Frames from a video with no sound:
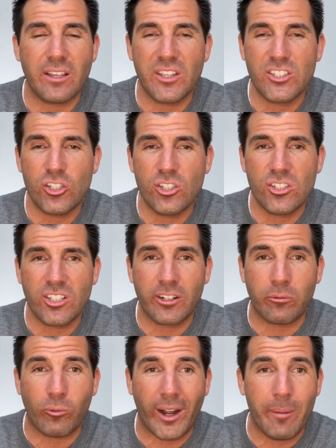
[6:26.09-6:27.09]
this is just going to
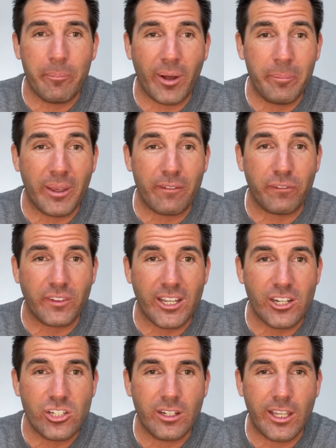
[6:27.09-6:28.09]
ramp up
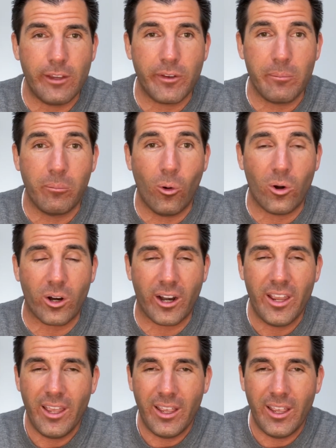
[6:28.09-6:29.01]
inflation even more.